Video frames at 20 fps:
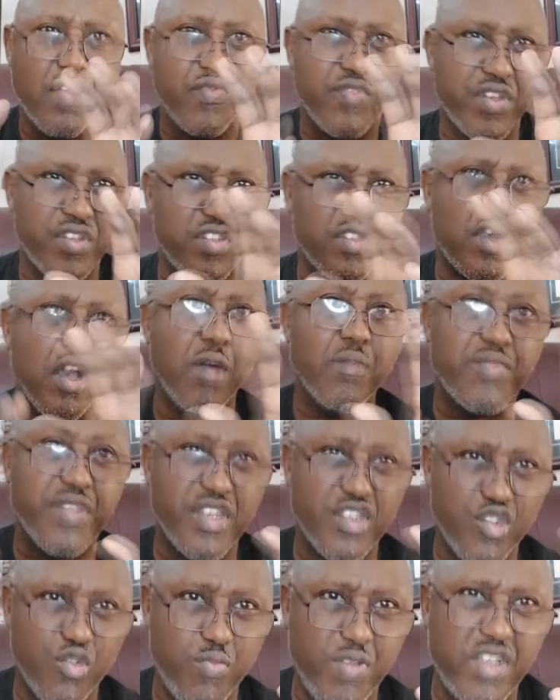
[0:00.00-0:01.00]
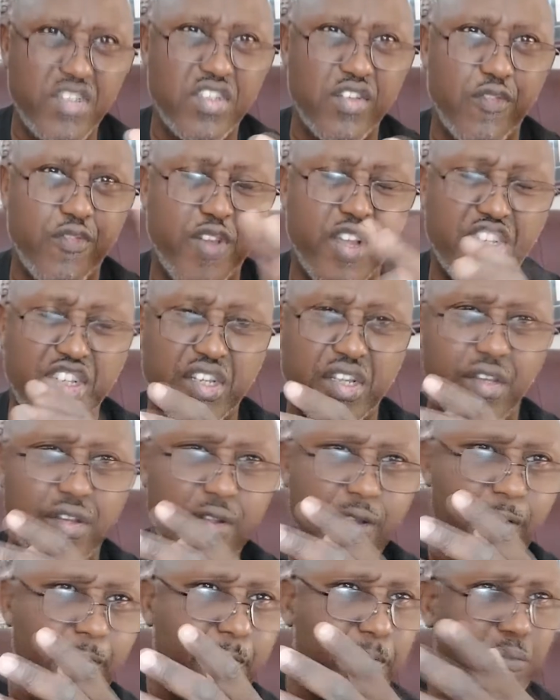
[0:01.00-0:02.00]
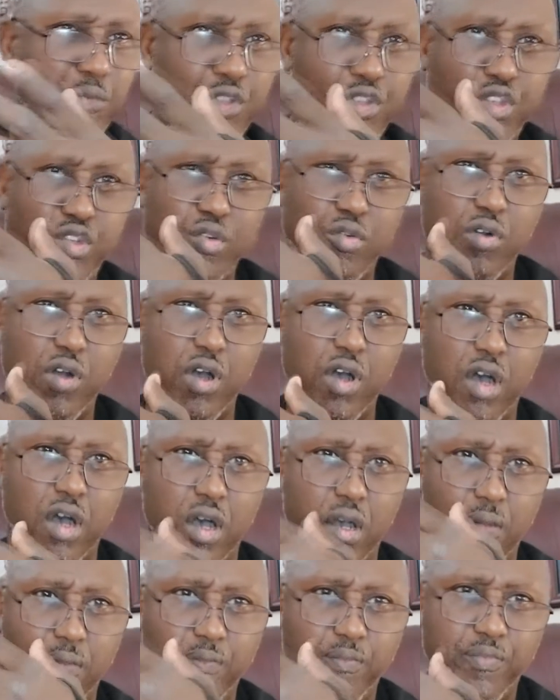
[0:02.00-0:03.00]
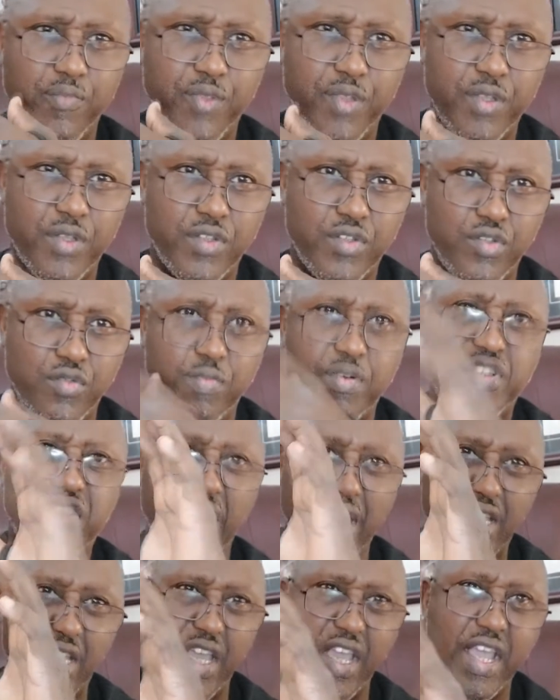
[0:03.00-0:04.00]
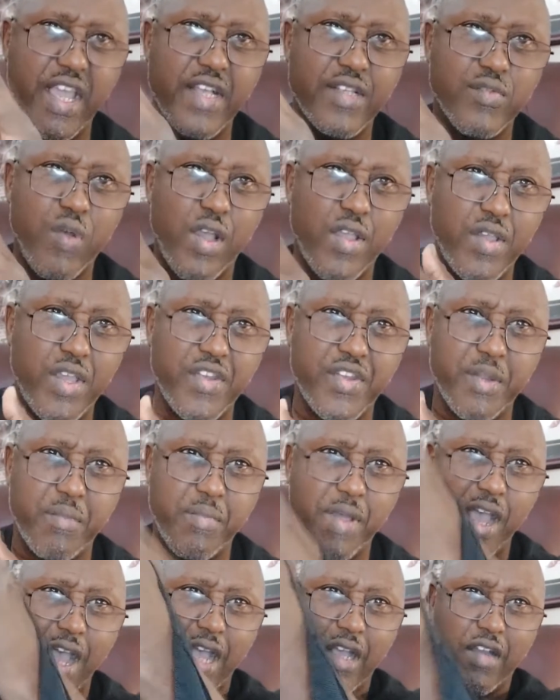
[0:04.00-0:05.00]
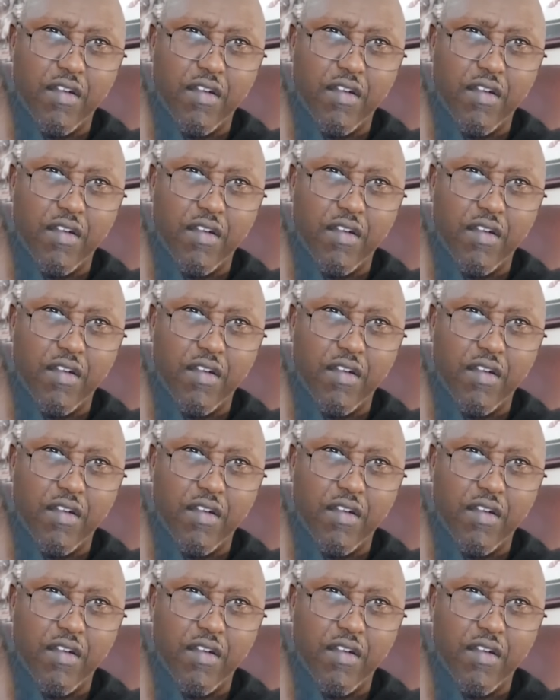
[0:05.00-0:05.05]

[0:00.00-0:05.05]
This will be sufficient to protect your hands while you hit the bag.